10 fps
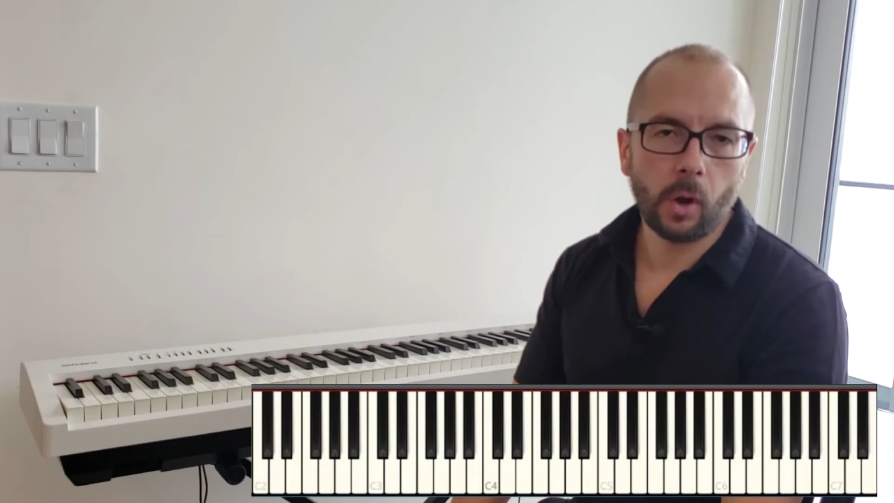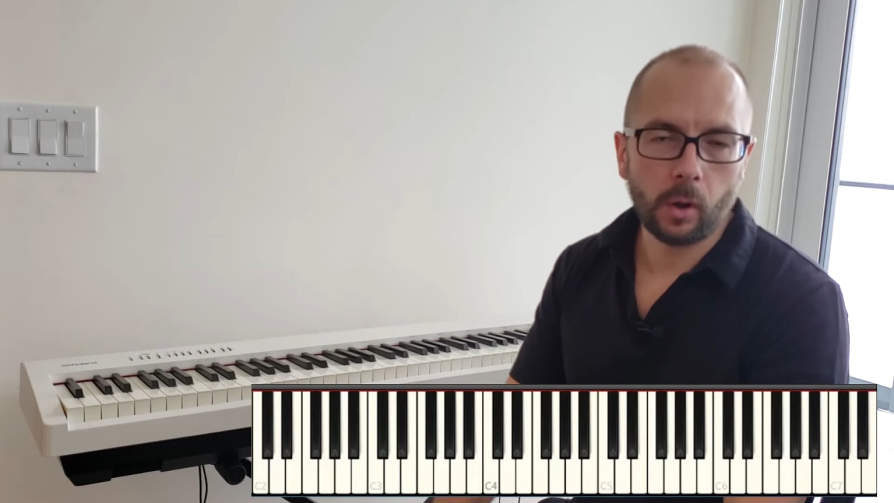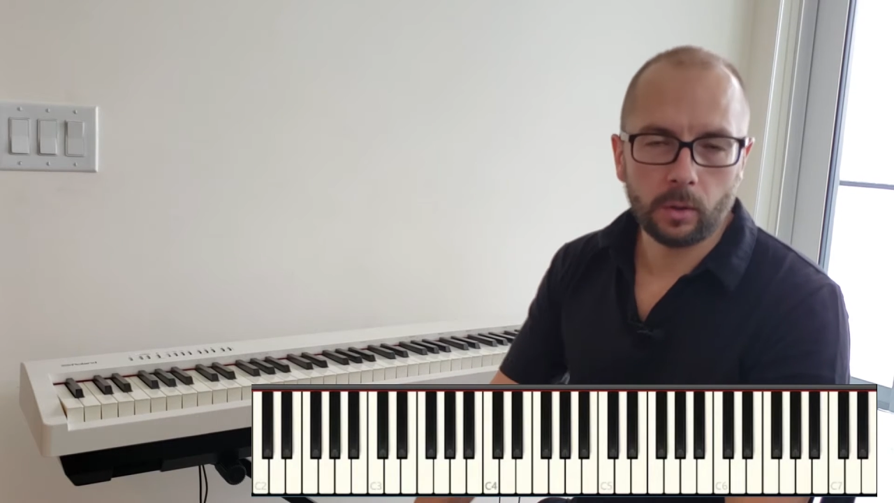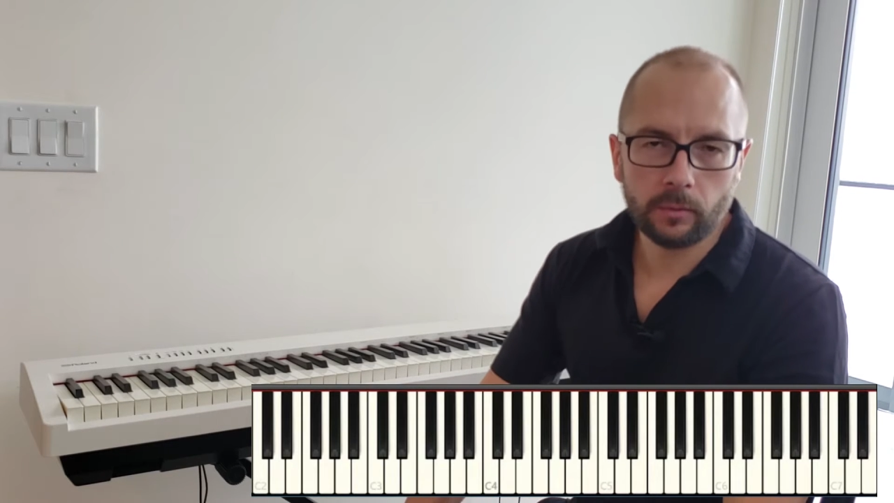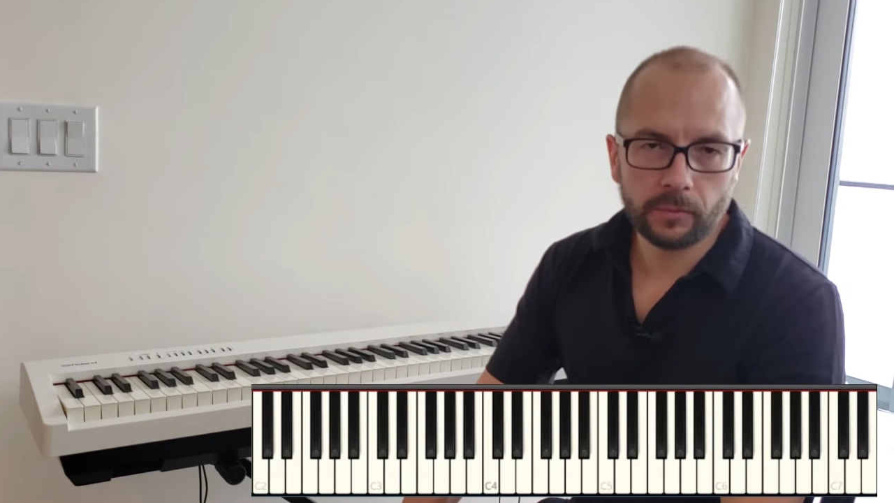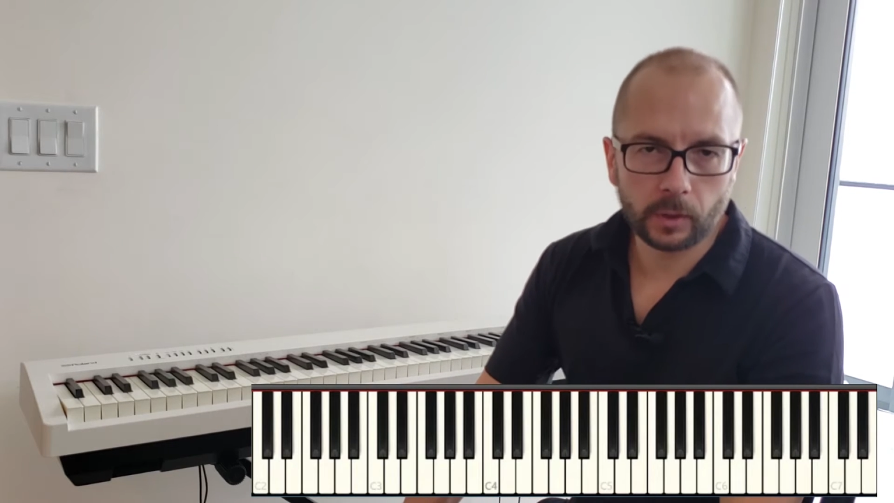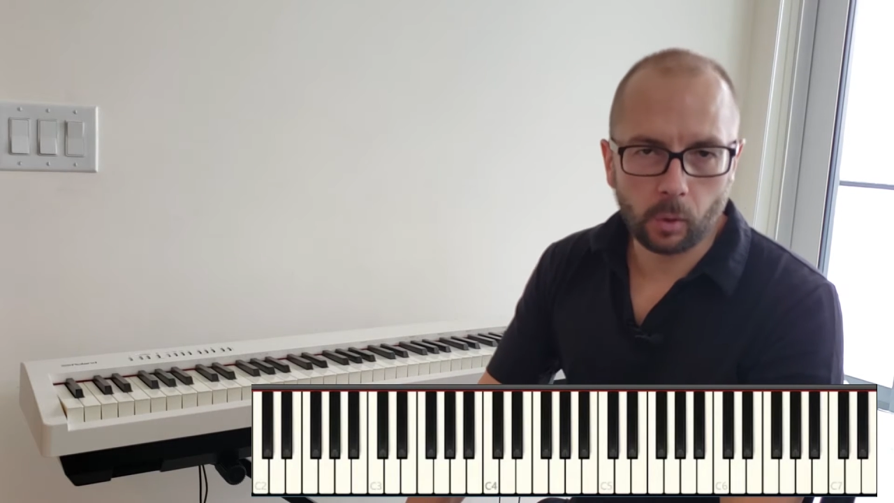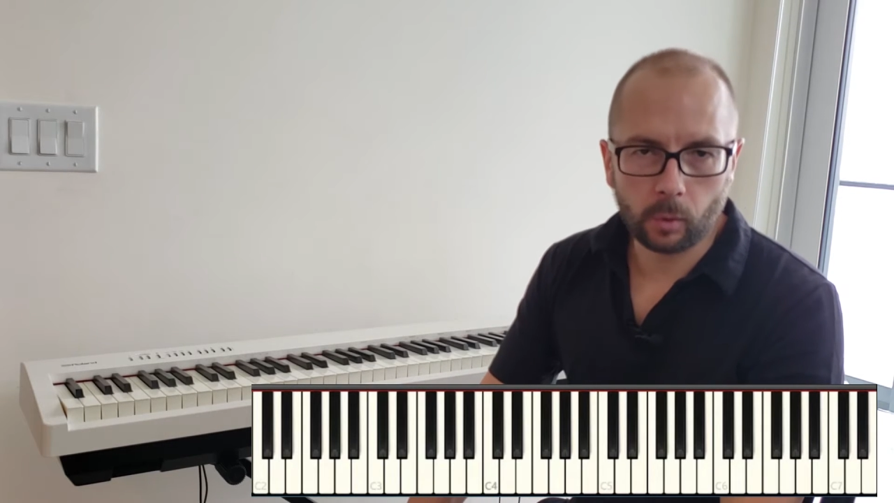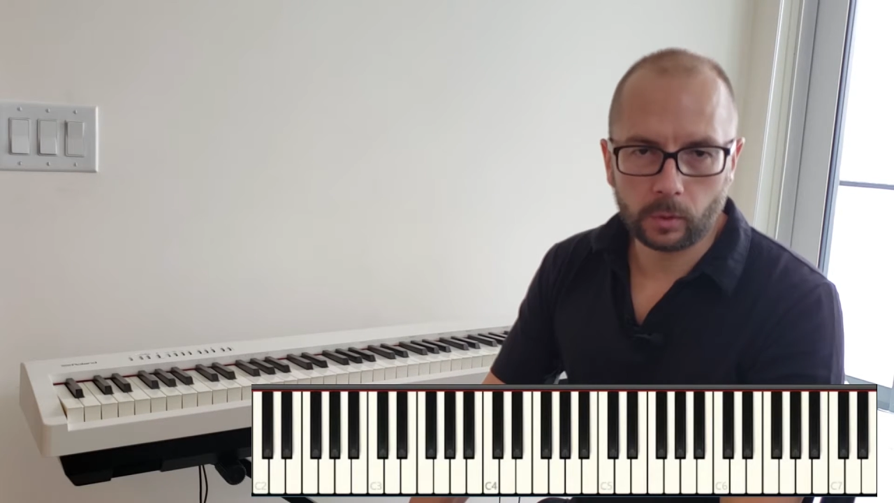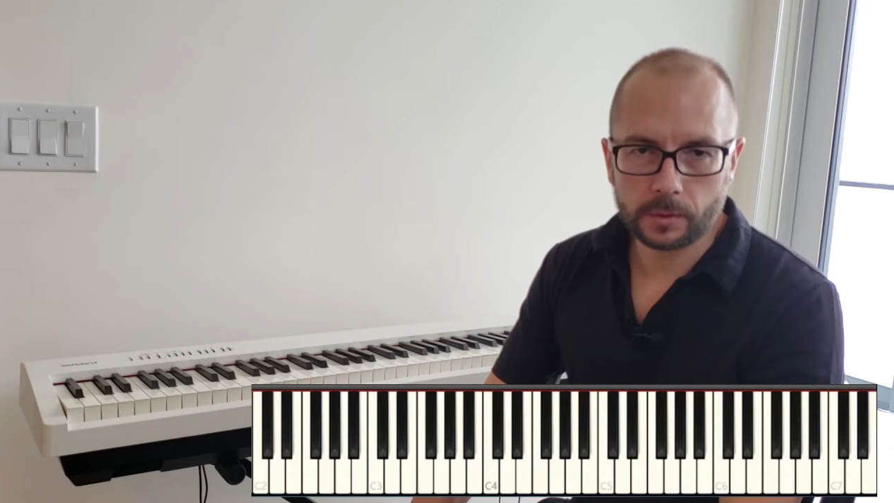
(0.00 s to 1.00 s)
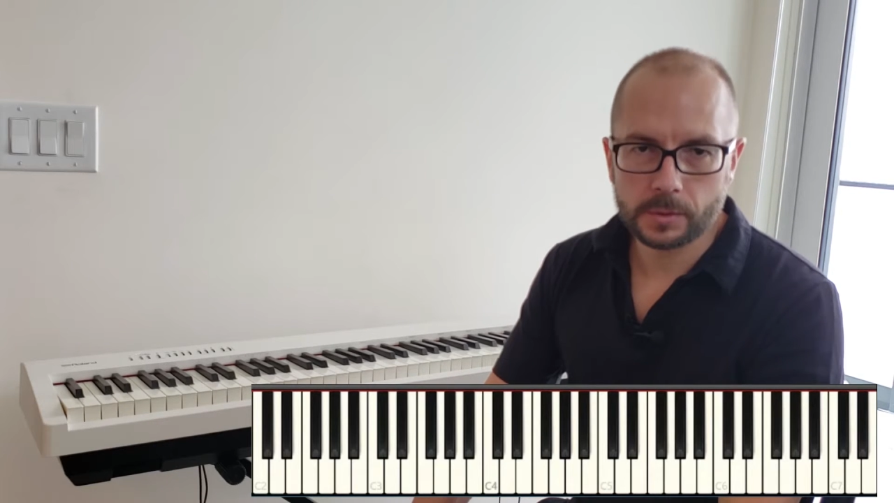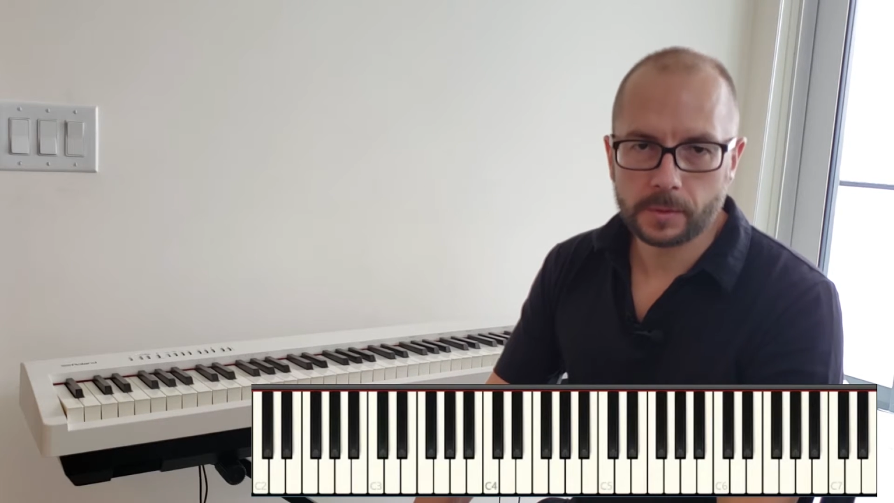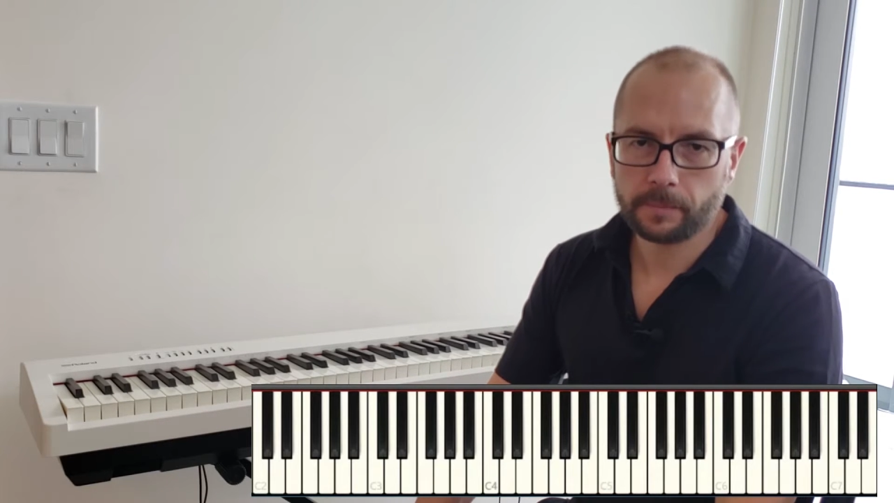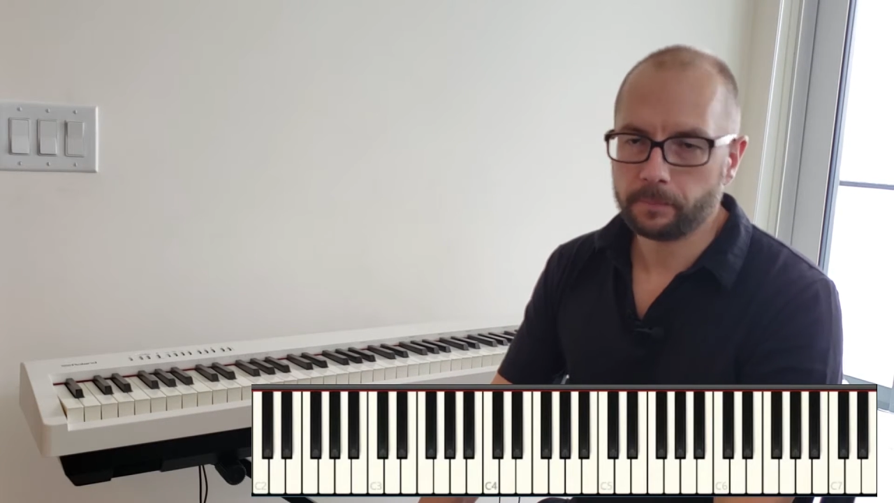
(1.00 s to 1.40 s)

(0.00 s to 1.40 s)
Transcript: all of the chords.